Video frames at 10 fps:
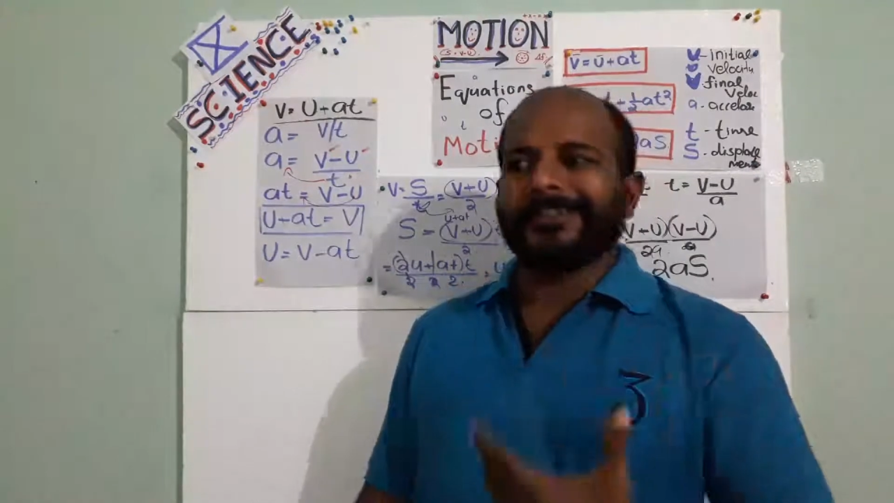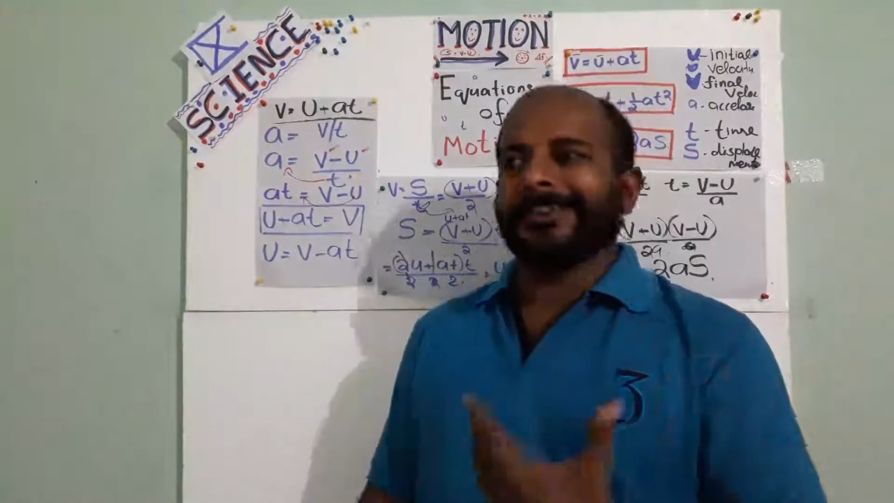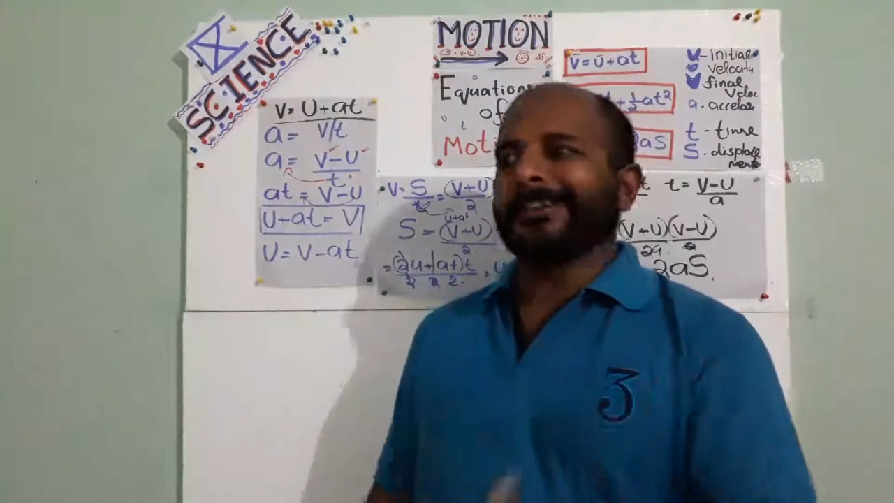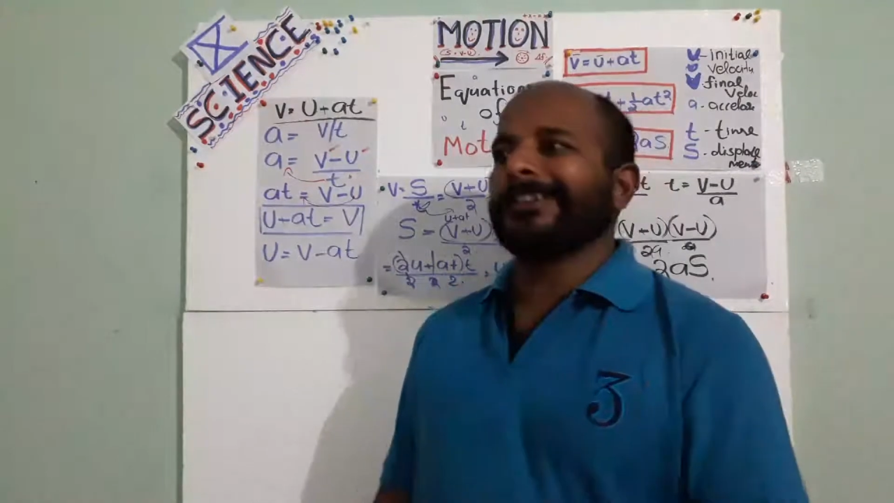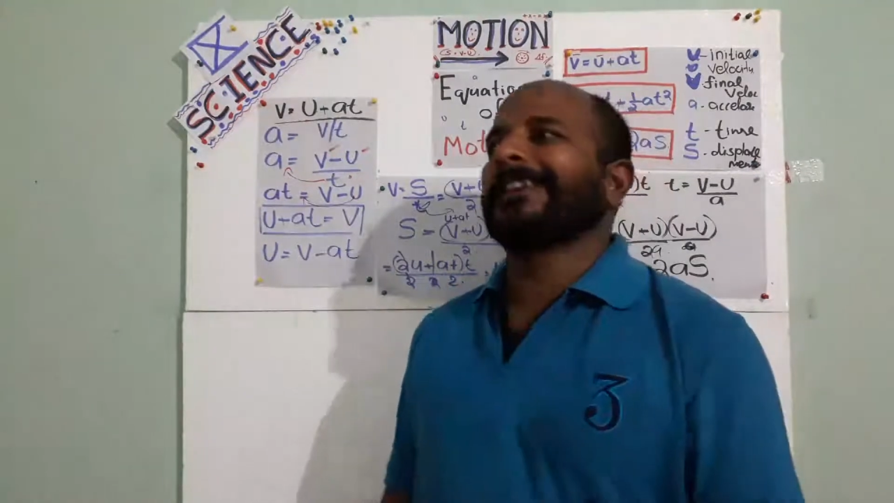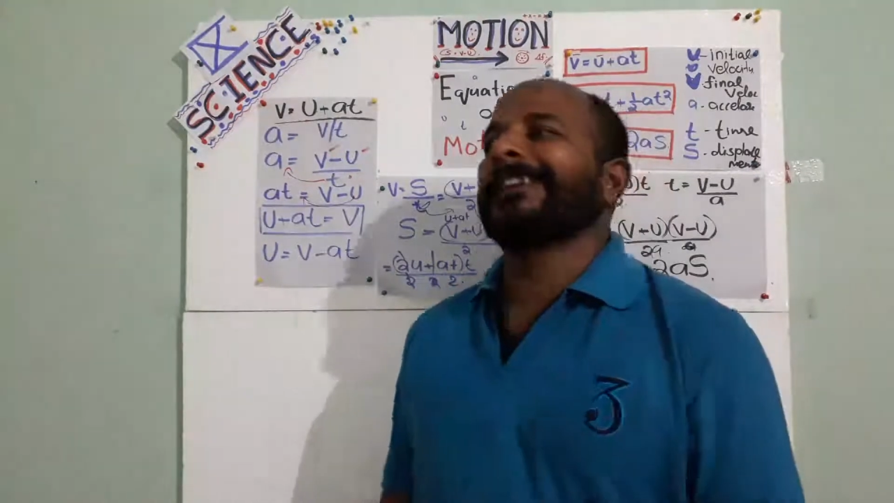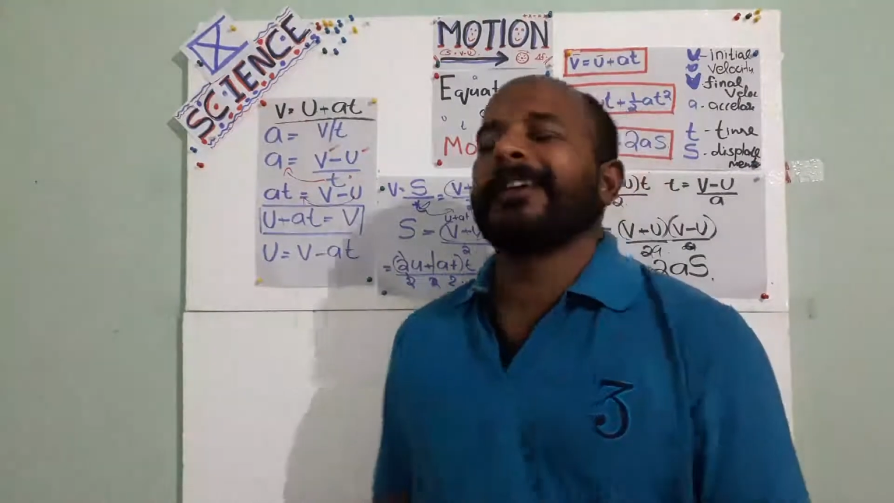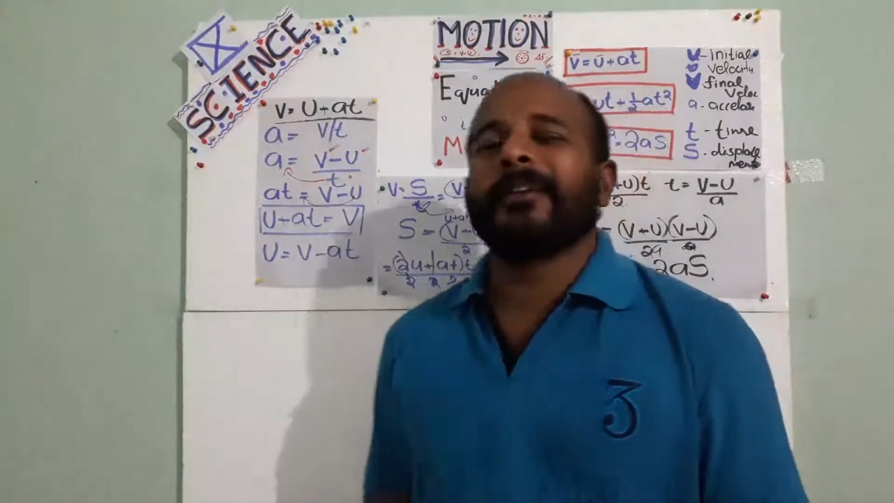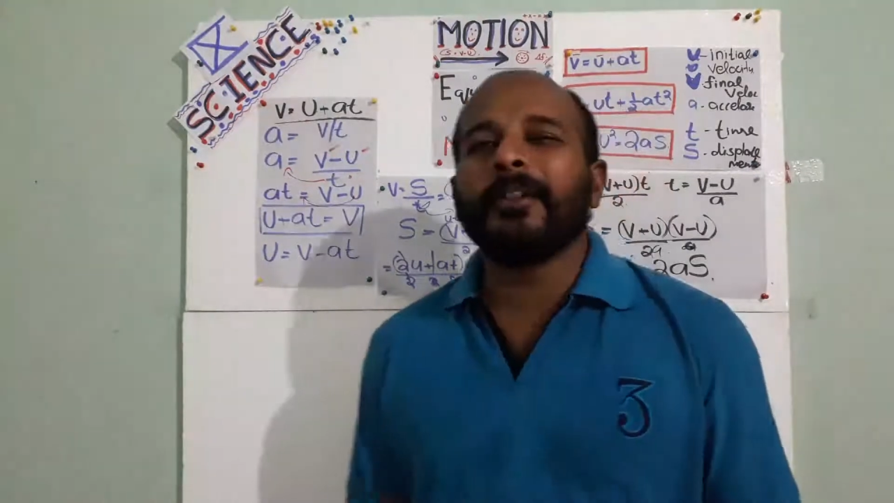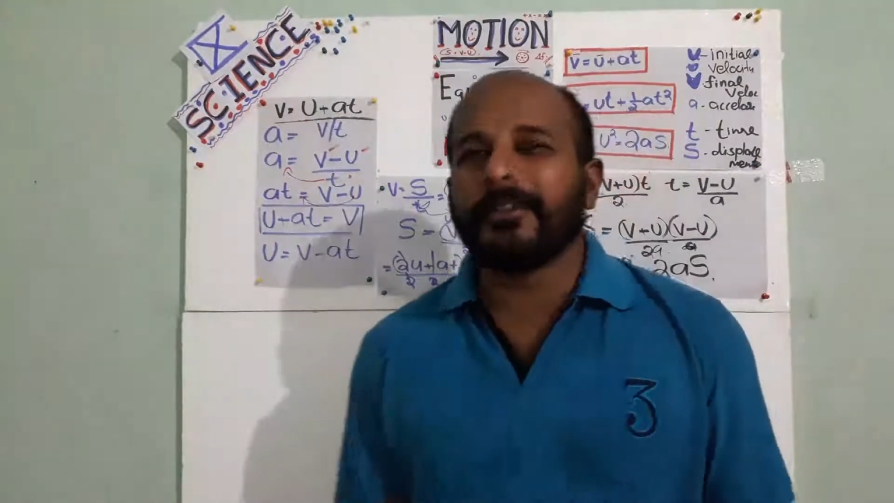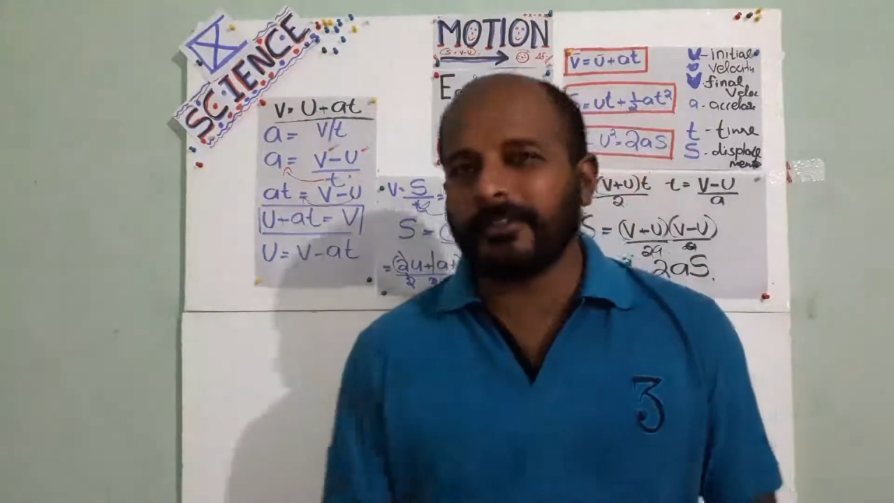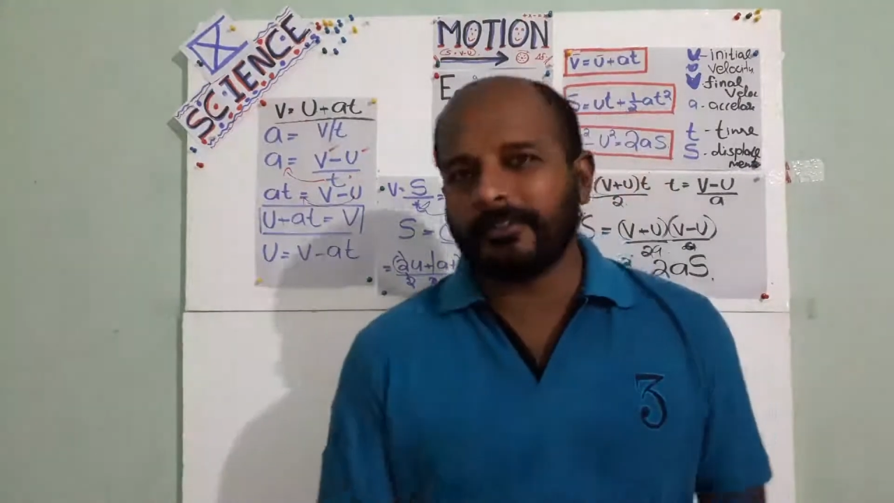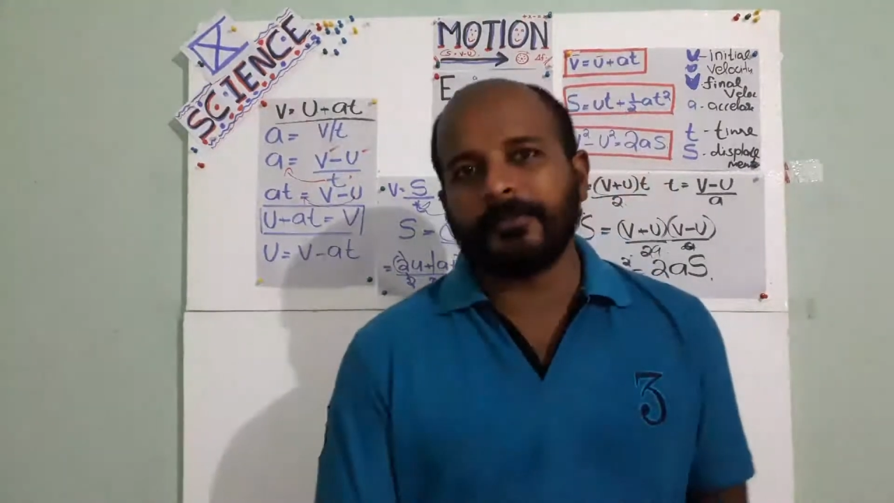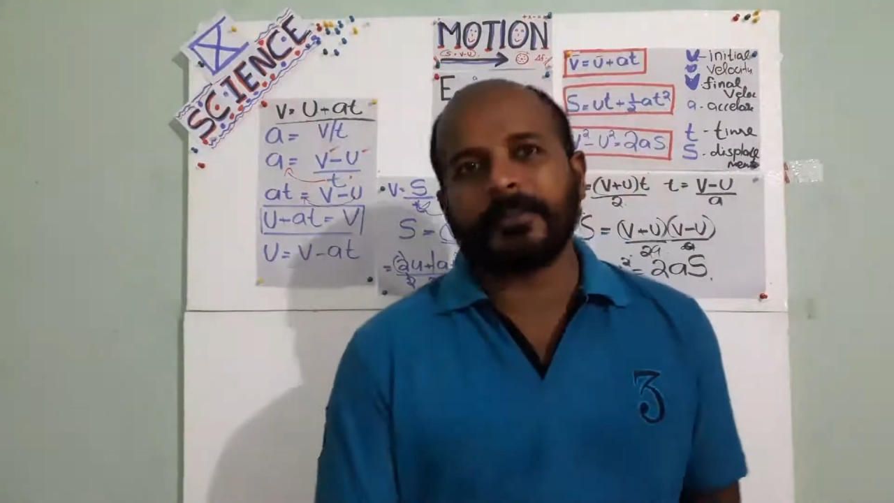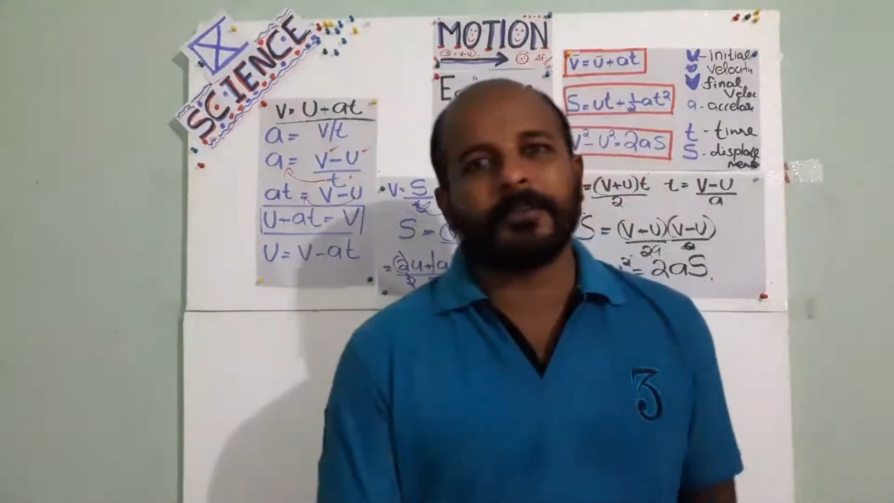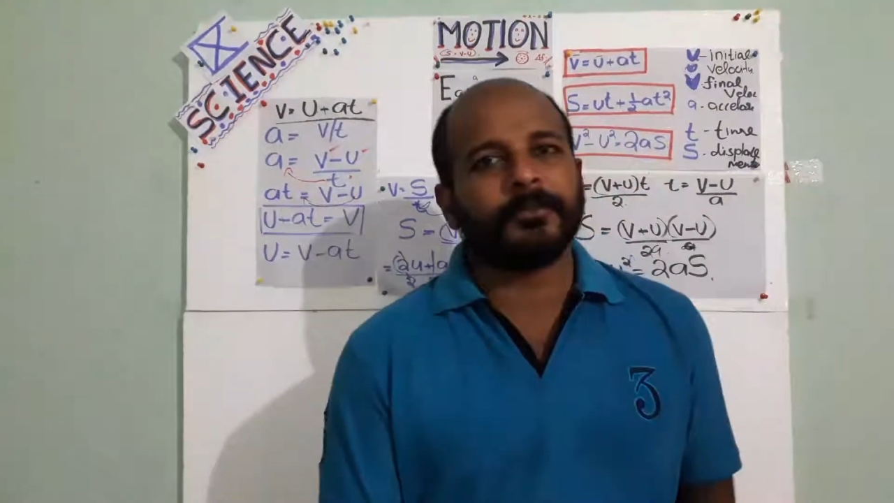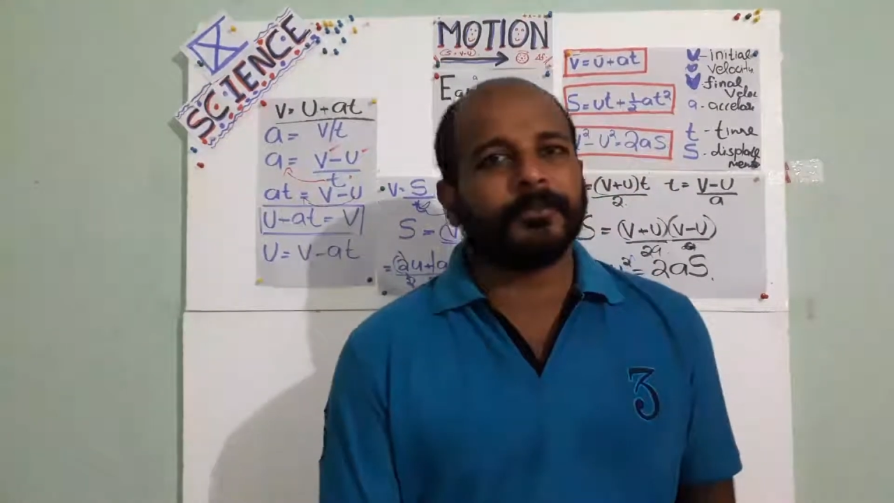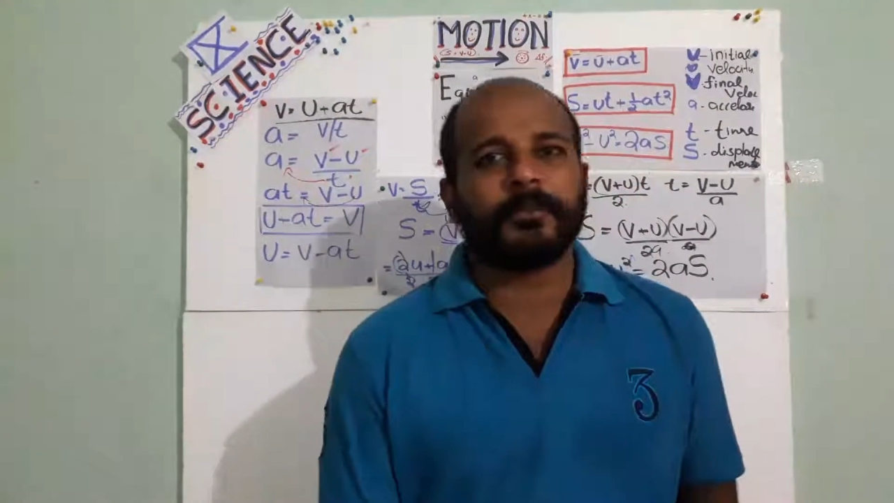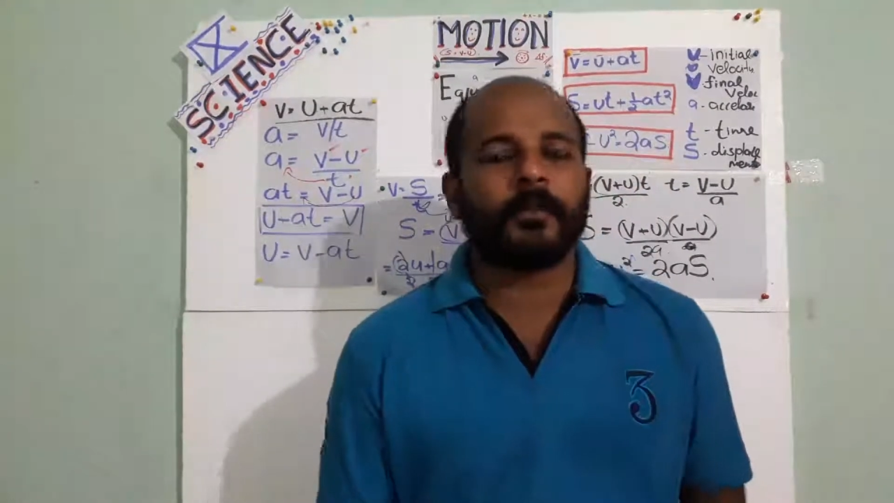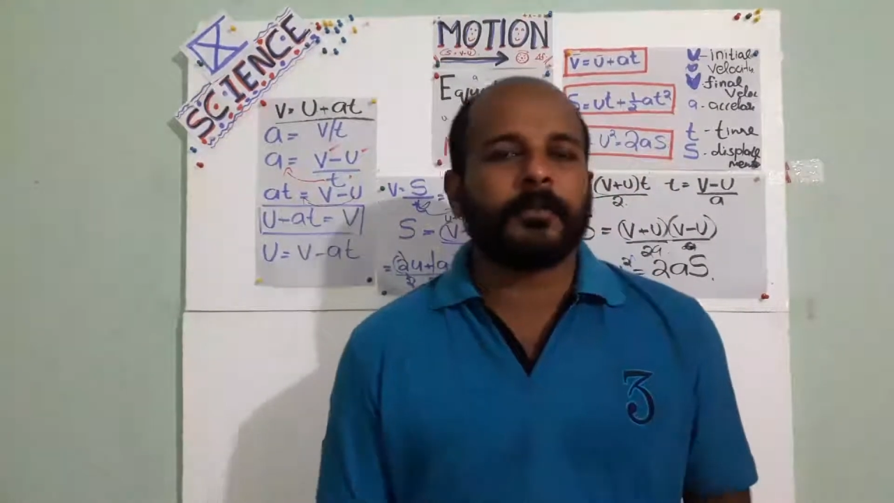99 and all it is difficult to
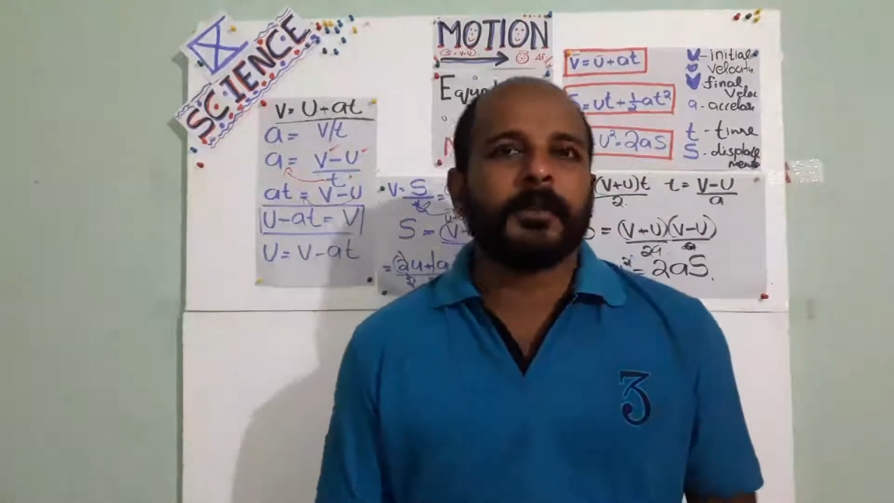score.